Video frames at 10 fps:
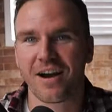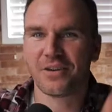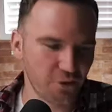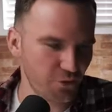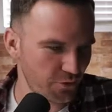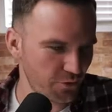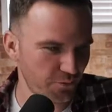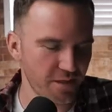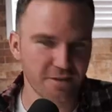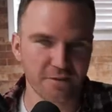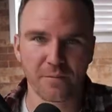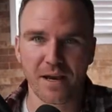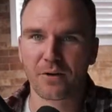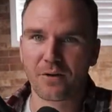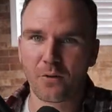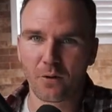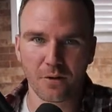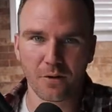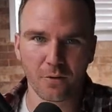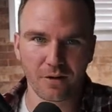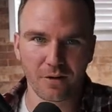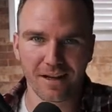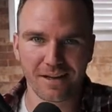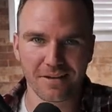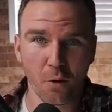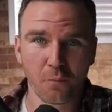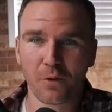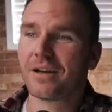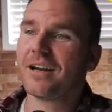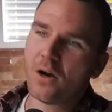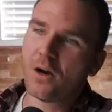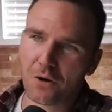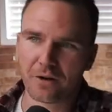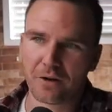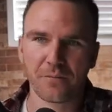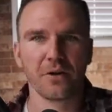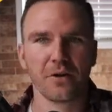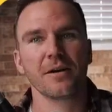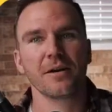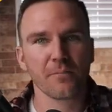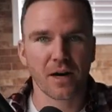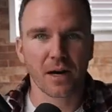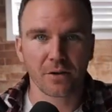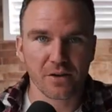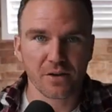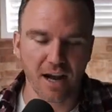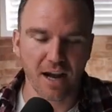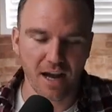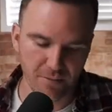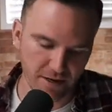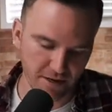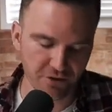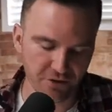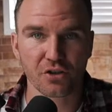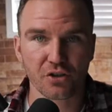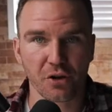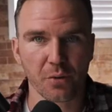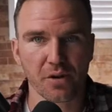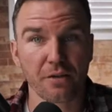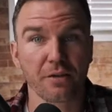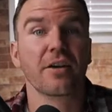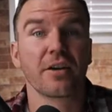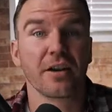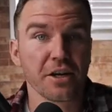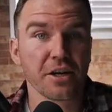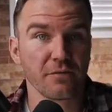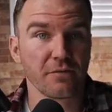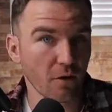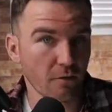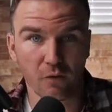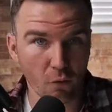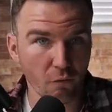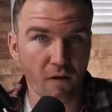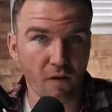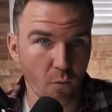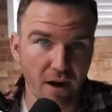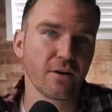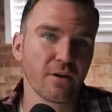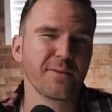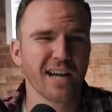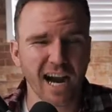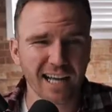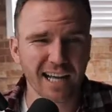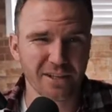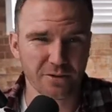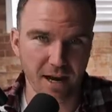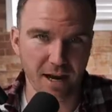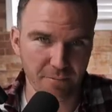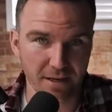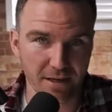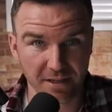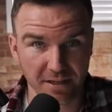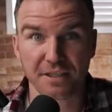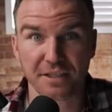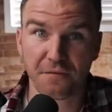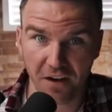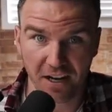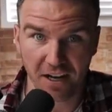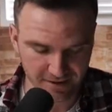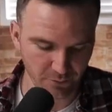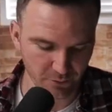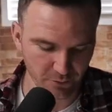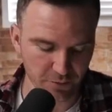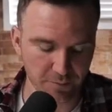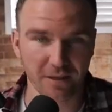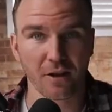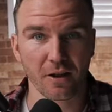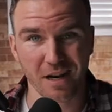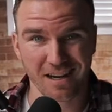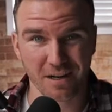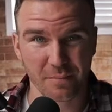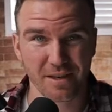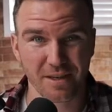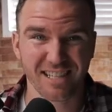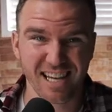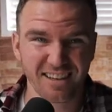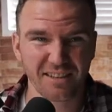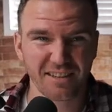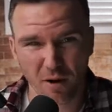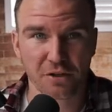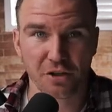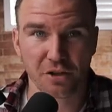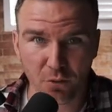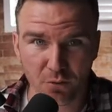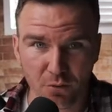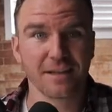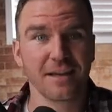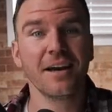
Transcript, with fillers: You can use your piece of paper or, or like a notebook or your computer, but I'm going to be using the iPad here just to show you another variation of, of lo-fi wireframes. I like using the iPad because it's fun. And when you spend a lot of money on a piece of tech, you probably should use it.